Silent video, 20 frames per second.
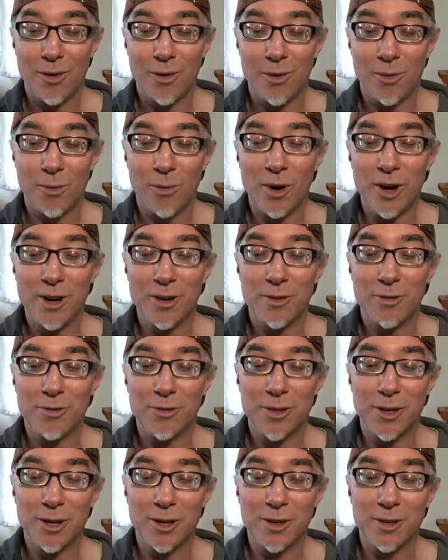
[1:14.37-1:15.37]
One of
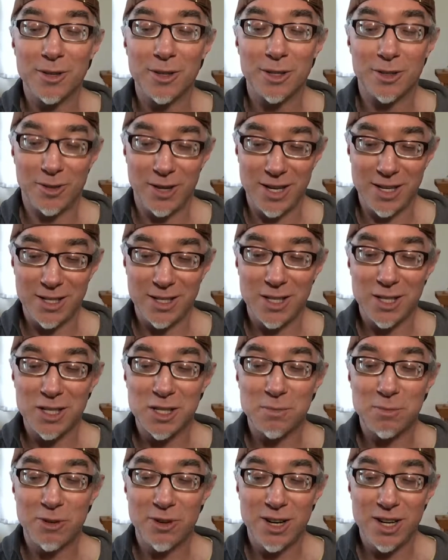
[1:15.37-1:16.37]
the greatest
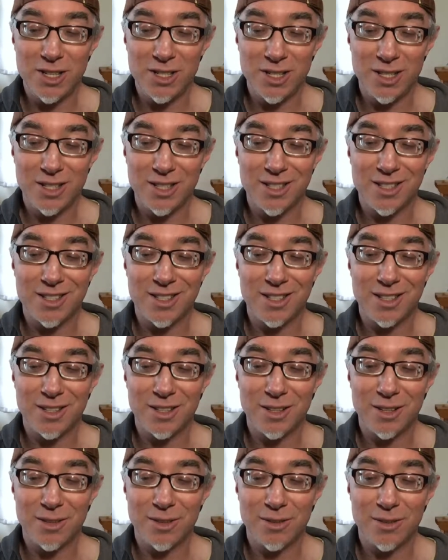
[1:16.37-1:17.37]
inspirations
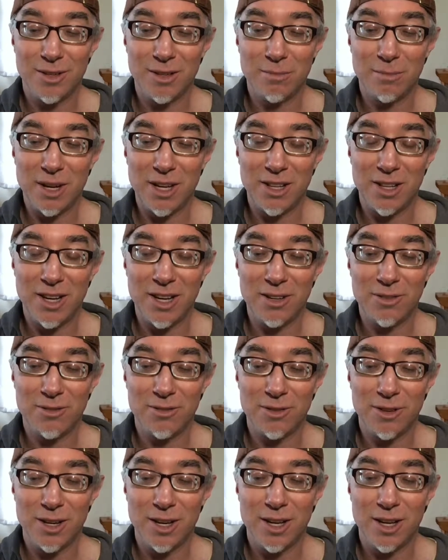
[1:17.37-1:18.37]
in my
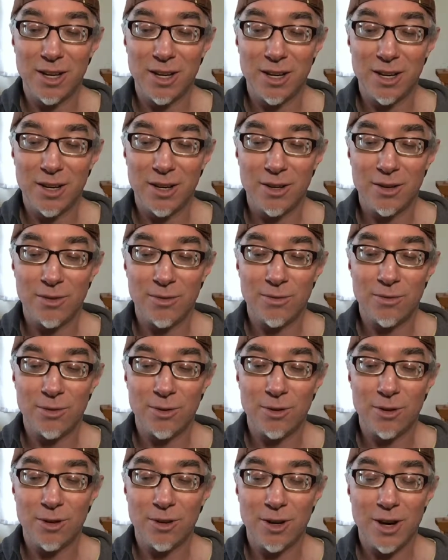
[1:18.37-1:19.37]
life
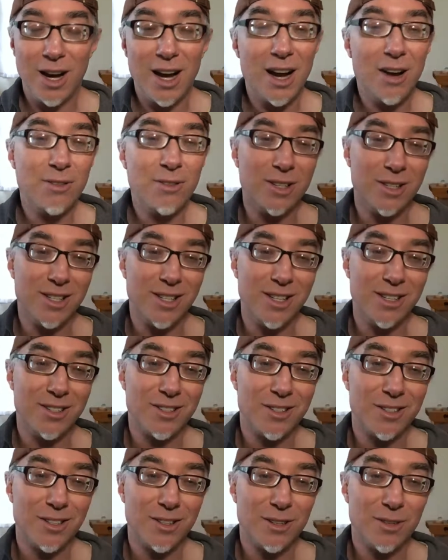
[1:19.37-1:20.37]
for how to
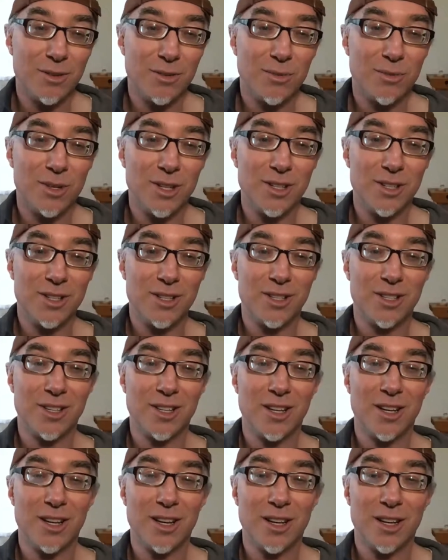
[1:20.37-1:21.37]
teach
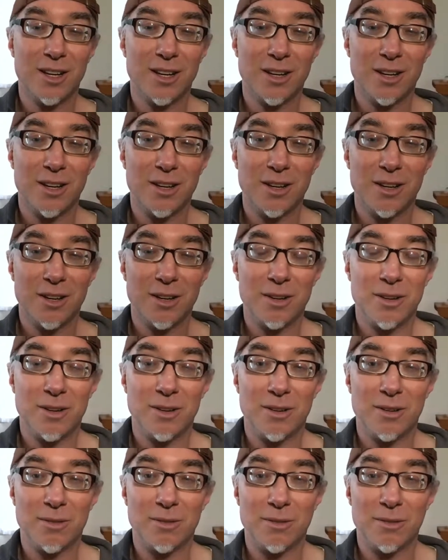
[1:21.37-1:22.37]
was
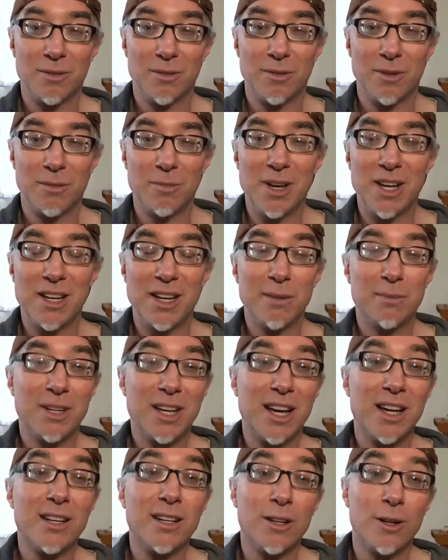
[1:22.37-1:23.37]
a man named
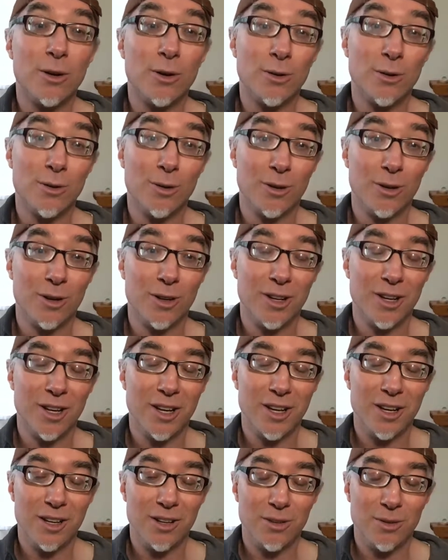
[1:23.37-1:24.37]
Ken Lo,
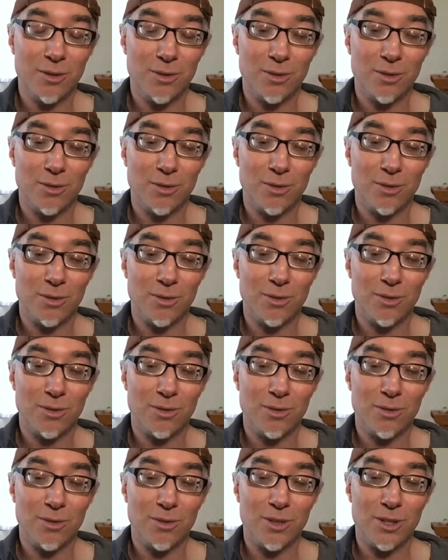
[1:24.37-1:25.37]
who
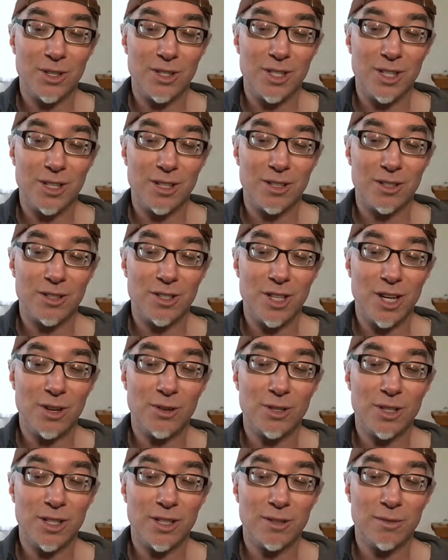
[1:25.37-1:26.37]
is a
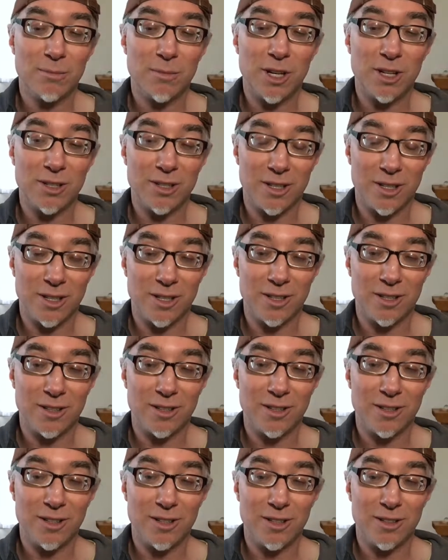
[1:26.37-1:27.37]
Shaolin monk.
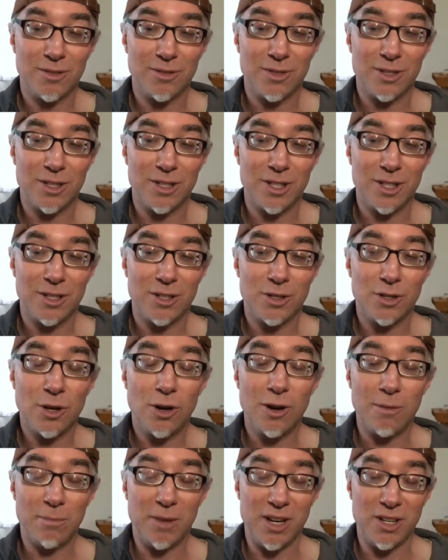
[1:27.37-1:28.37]
He was
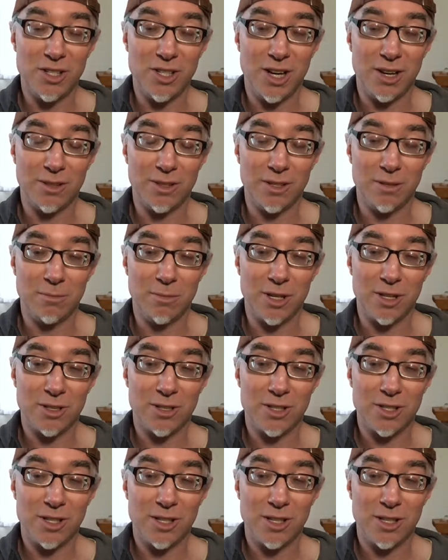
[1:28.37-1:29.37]
taught by Shaolin
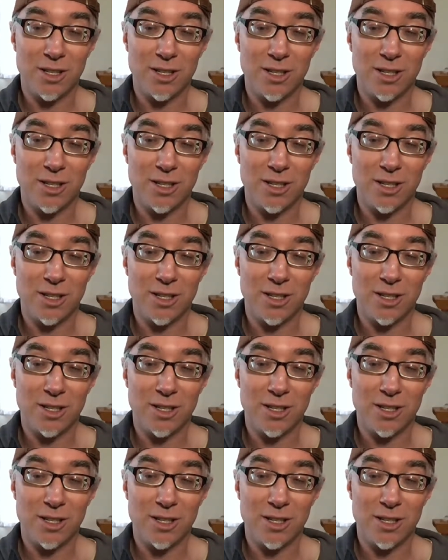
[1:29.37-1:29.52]
monks.